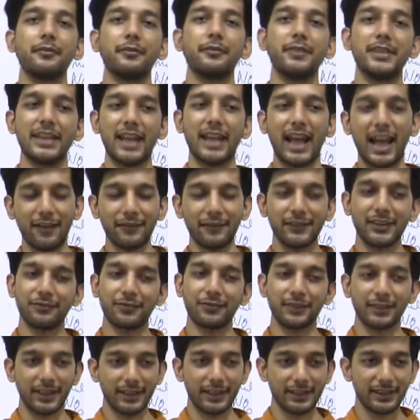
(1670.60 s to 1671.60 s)
We have
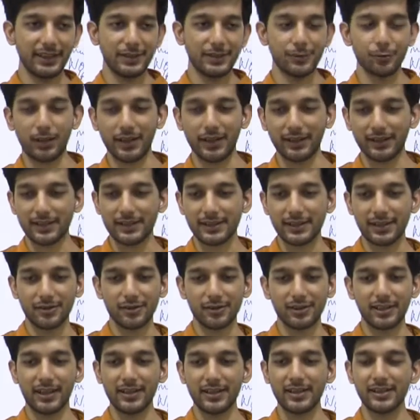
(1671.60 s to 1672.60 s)
different techniques to handle
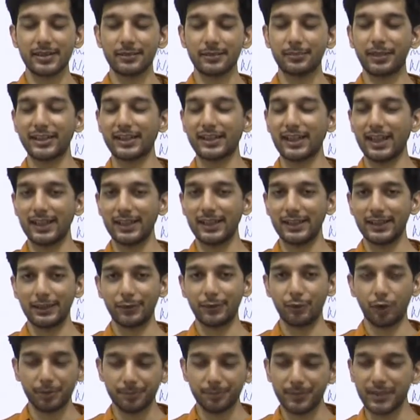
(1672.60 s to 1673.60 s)
such classes, but I
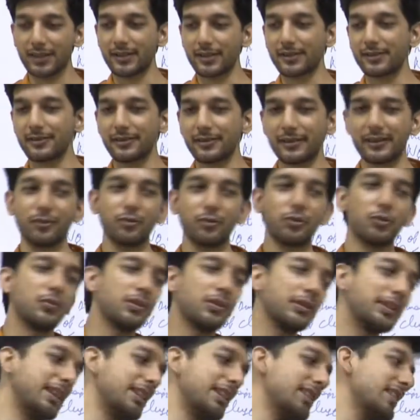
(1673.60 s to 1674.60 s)
will not be considering
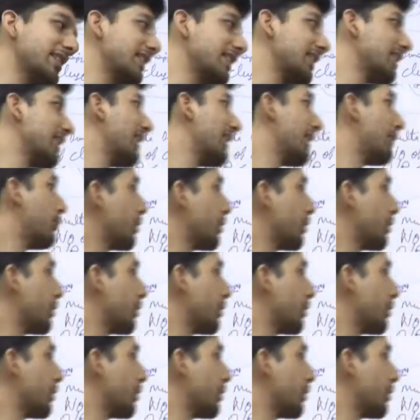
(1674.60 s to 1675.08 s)
over these.